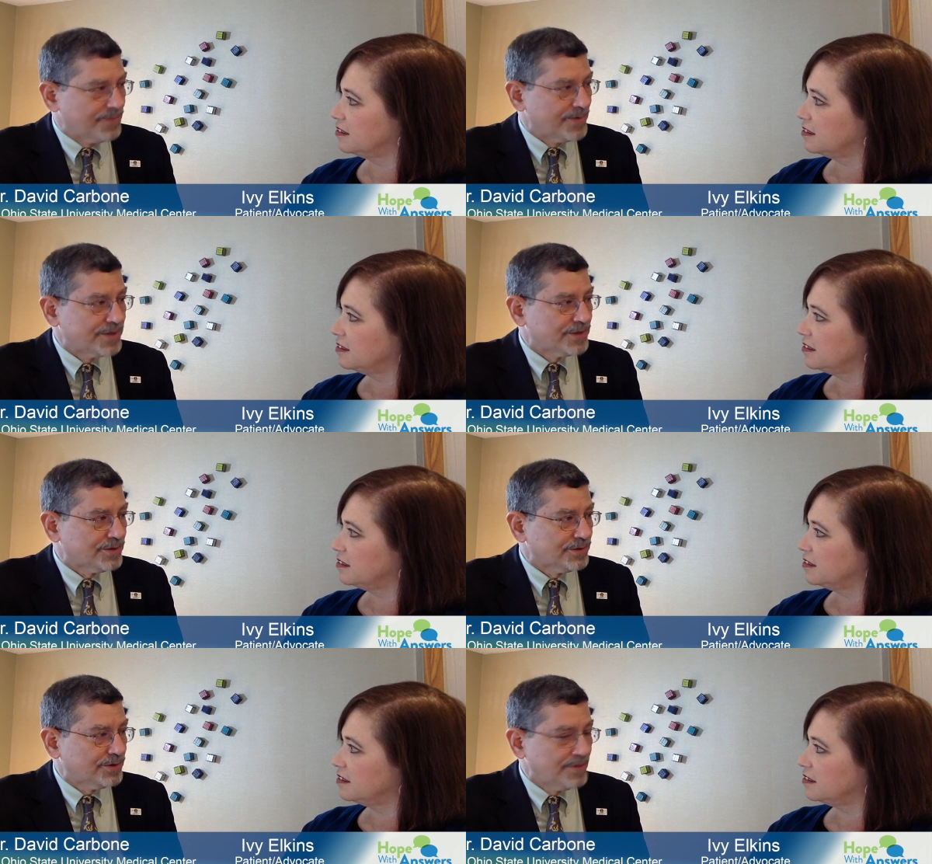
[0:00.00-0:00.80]

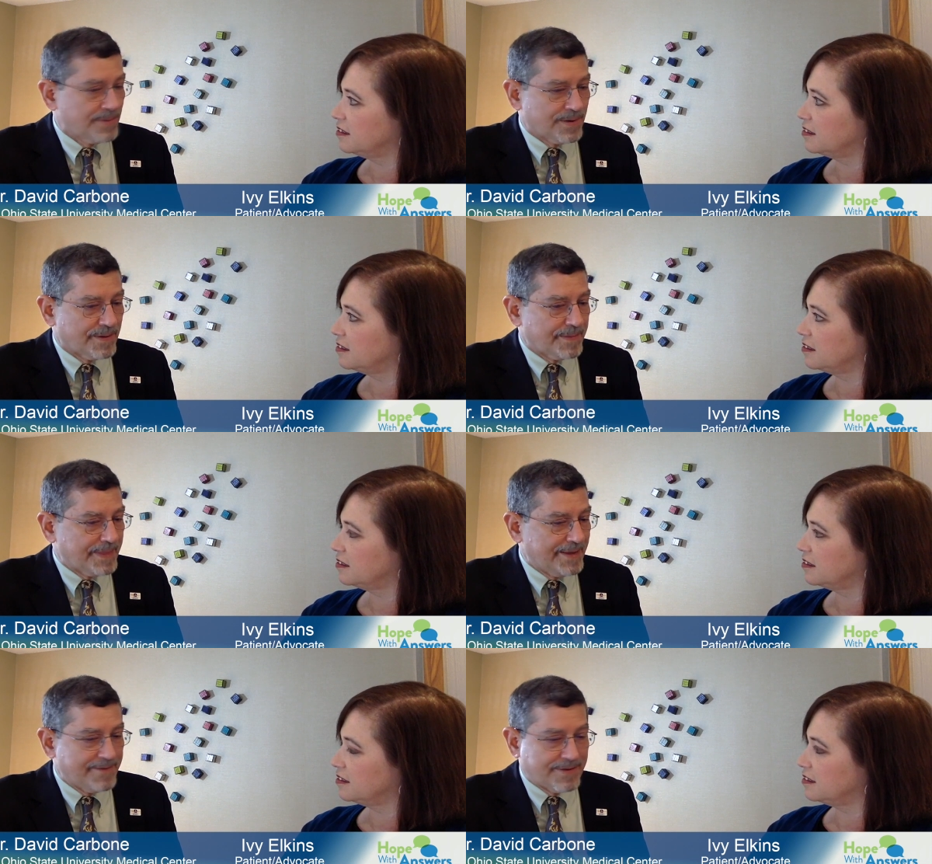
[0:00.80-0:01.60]
Speaker 1: original tumor,
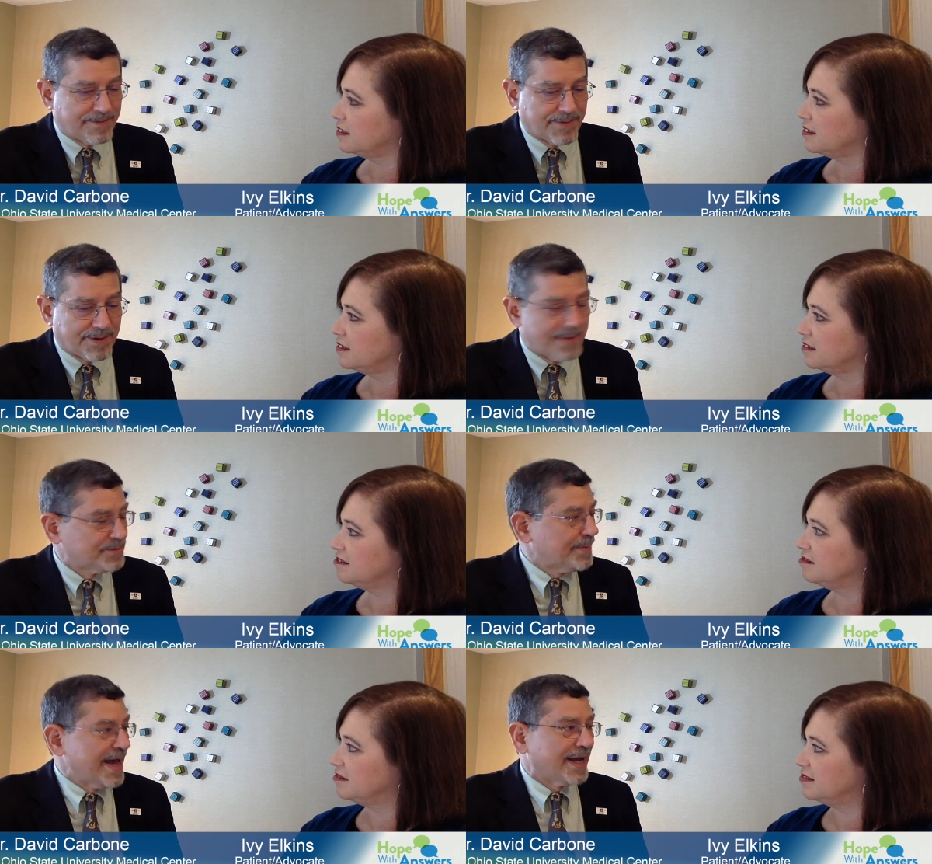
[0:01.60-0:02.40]
even if it comes
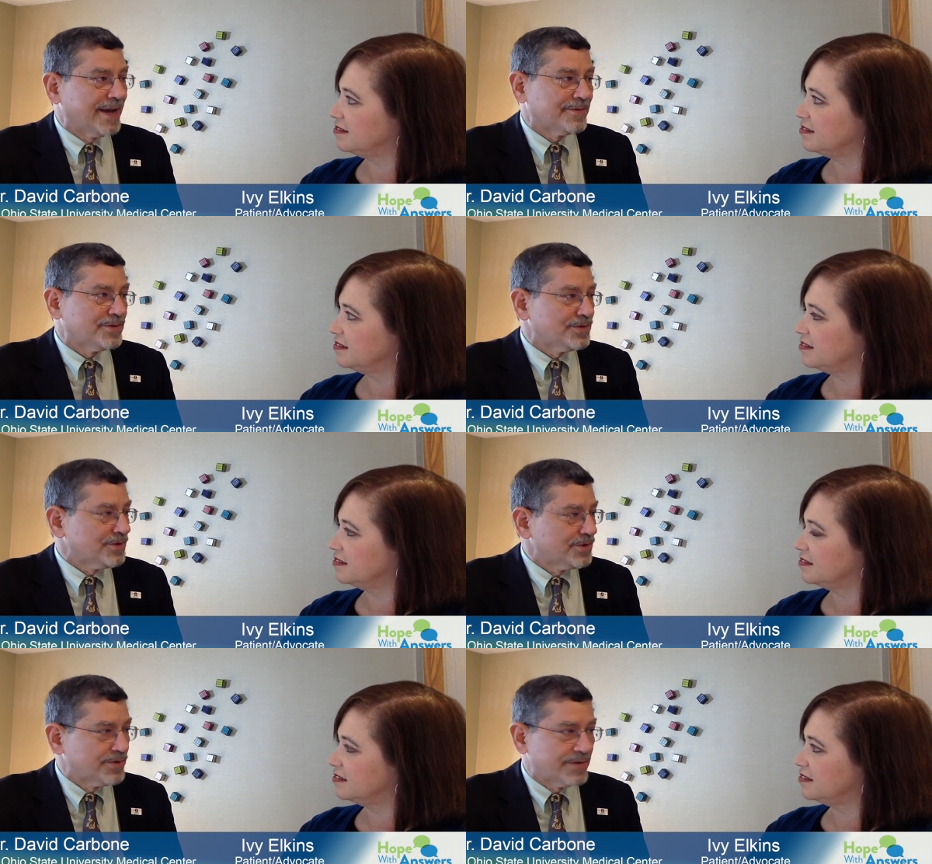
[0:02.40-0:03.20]
back after
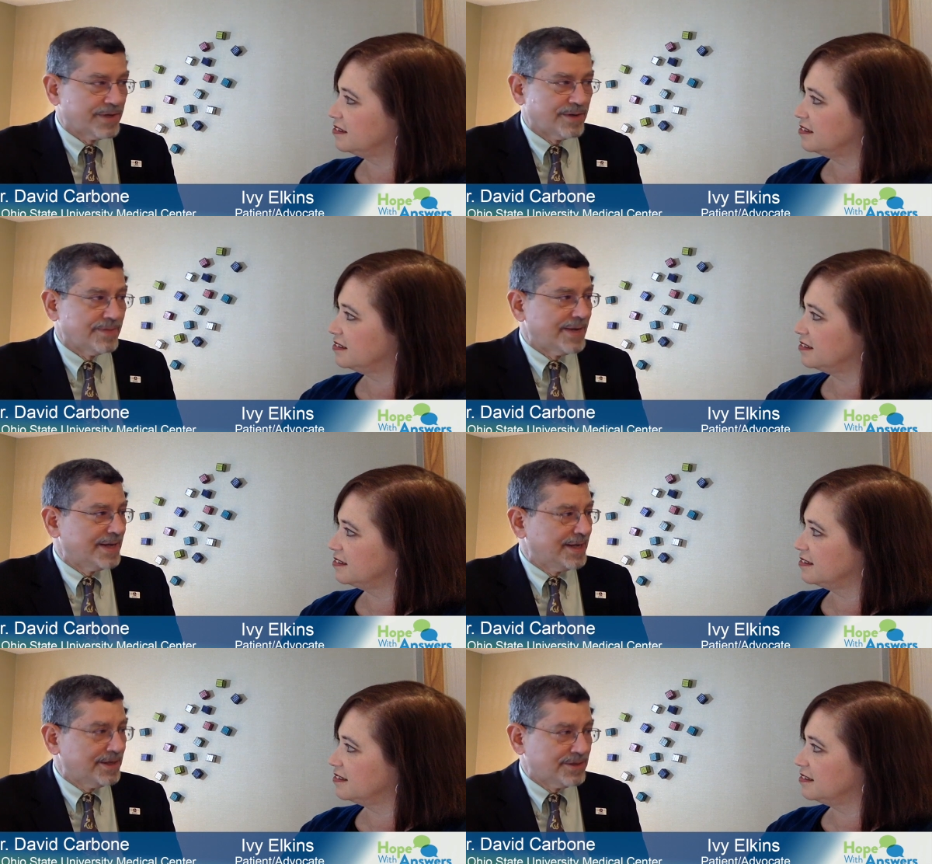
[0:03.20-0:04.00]
surgery or
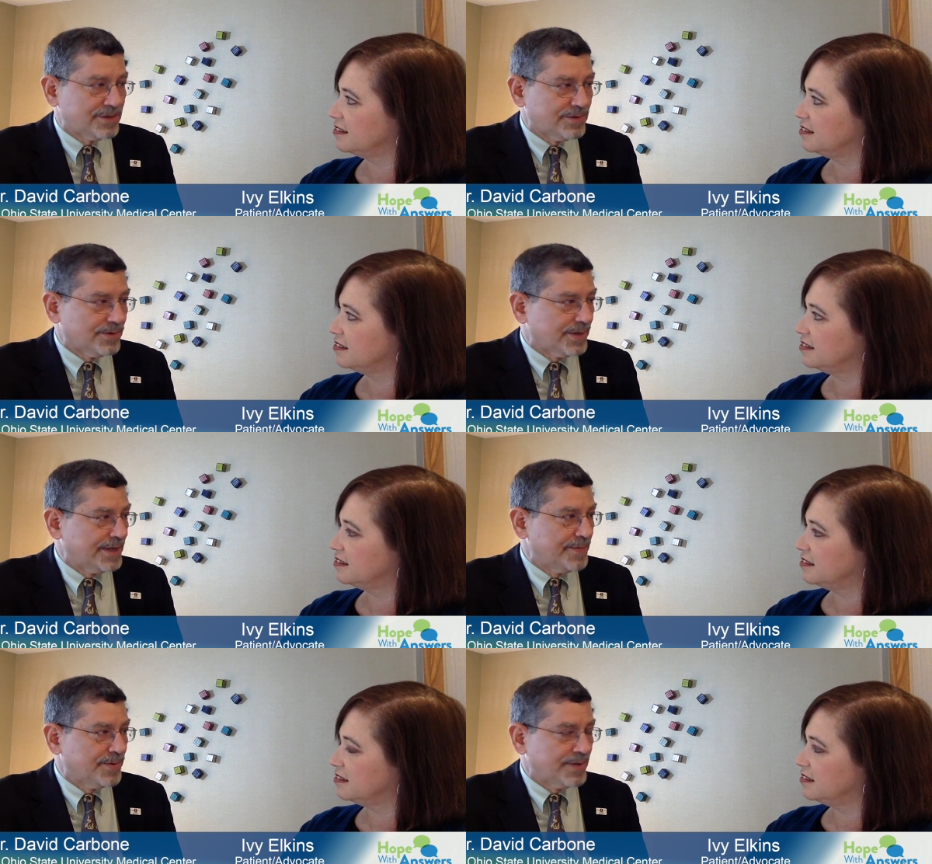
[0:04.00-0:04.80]
radiation or
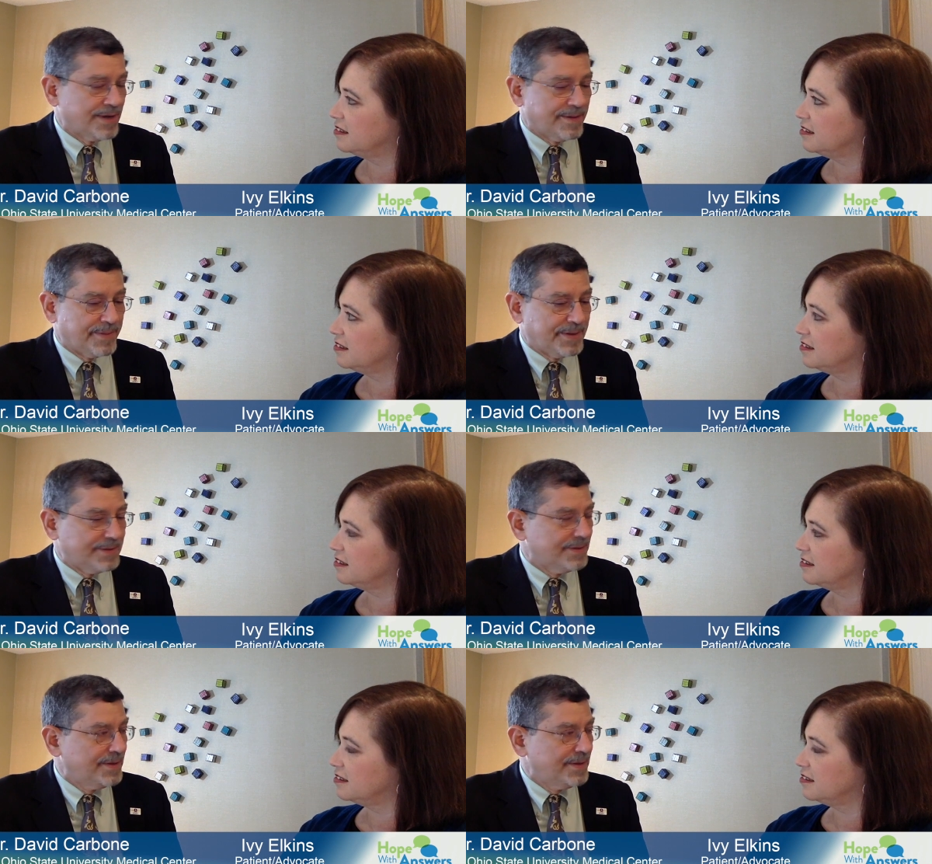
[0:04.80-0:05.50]
chemotherapy.